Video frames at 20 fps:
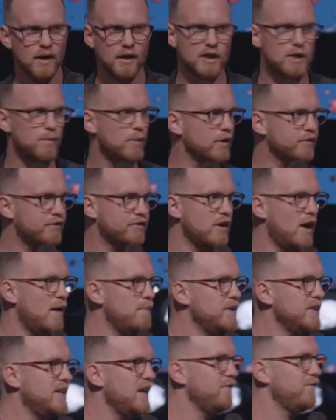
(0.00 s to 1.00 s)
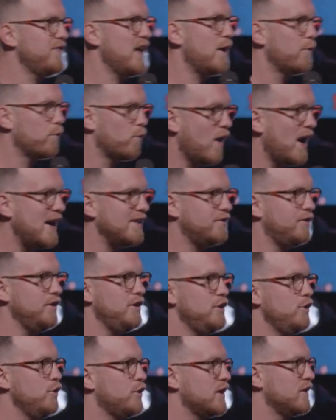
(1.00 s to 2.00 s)
Come on, it's time to get that right so
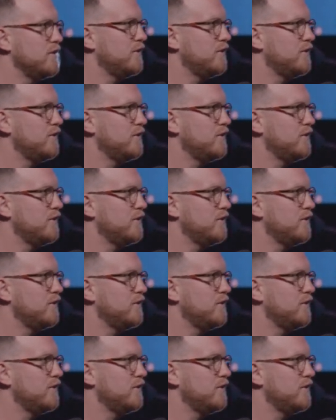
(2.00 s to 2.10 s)
you can